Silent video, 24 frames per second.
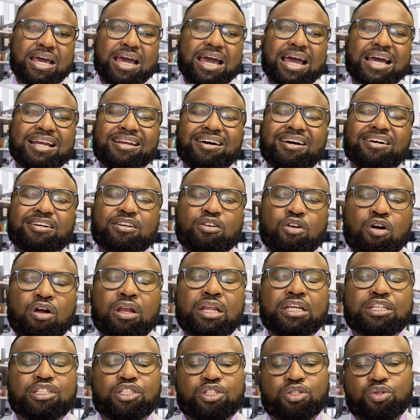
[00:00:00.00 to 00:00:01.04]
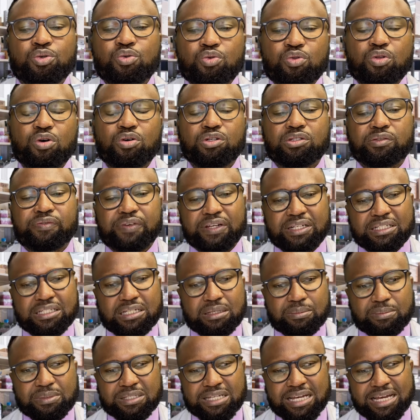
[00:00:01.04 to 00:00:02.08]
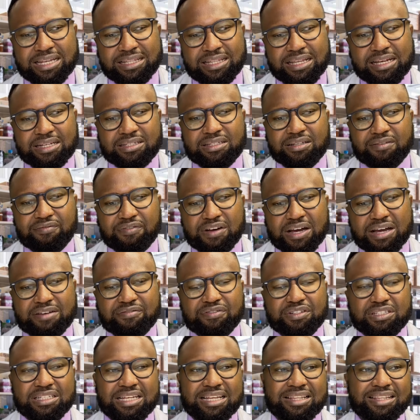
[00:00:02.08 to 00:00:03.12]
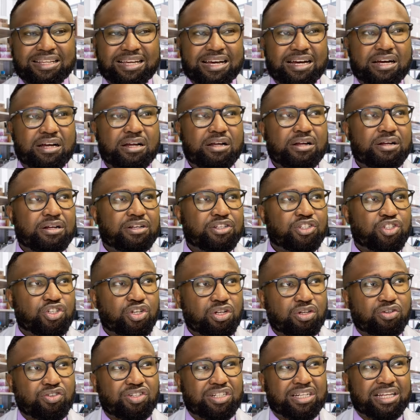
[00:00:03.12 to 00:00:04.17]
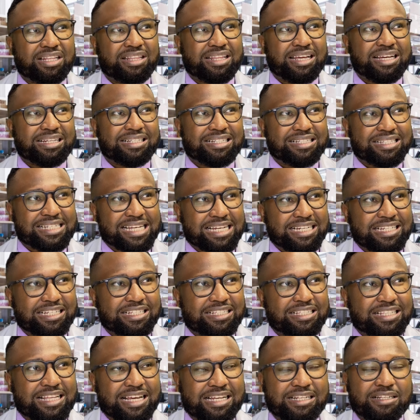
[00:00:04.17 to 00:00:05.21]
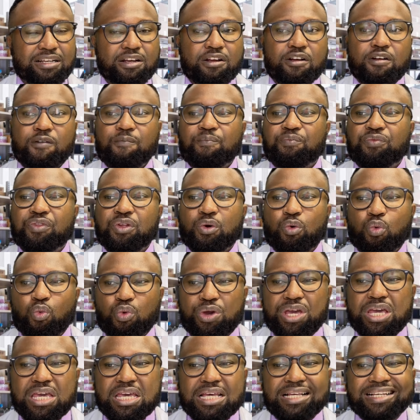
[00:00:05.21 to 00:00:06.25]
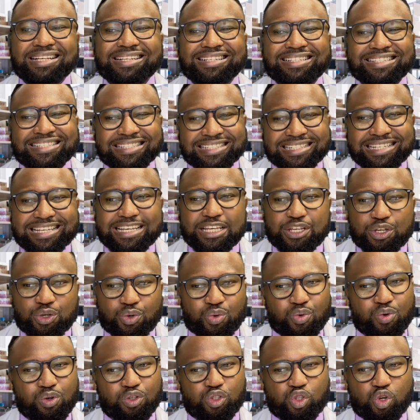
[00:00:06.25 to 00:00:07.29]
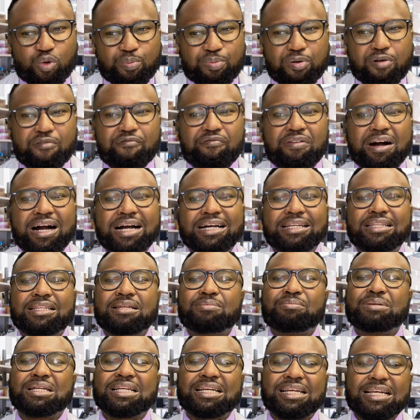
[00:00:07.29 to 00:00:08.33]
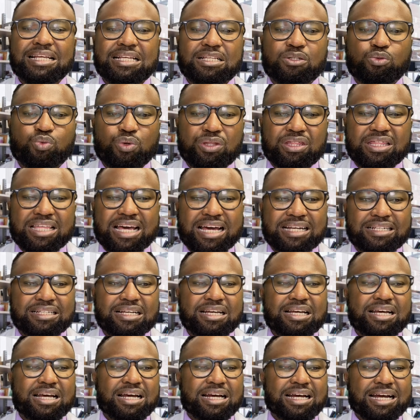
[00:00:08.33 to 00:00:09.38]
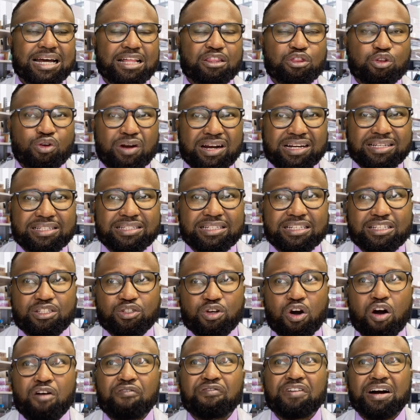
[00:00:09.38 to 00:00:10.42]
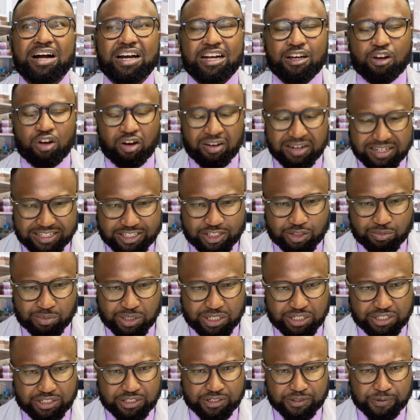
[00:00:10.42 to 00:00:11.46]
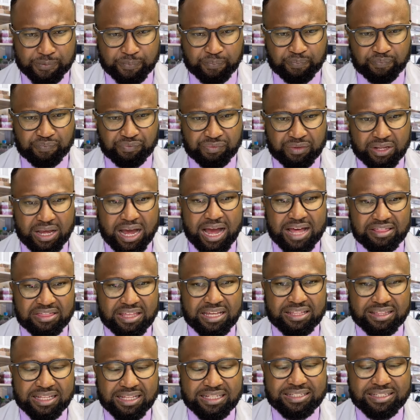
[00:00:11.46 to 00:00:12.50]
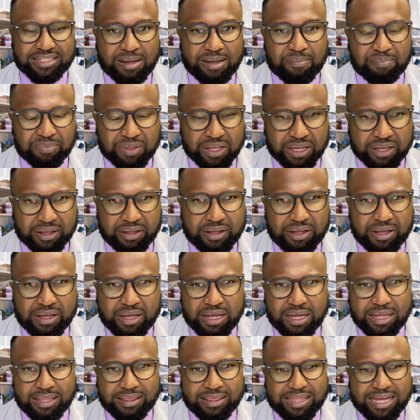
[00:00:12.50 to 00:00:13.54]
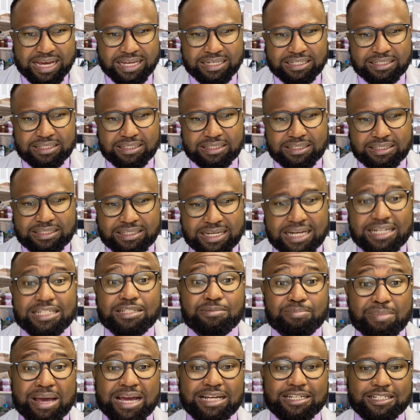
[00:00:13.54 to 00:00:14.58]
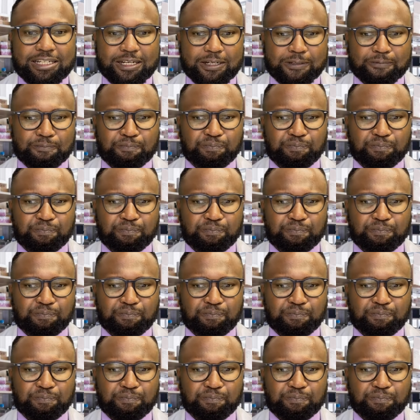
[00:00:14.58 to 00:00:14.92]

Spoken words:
and acknowledge to those victims and their survivors and their children and their descendants that we see you, to provide them at least with that catharsis of acknowledgement. I think that's something that does matter,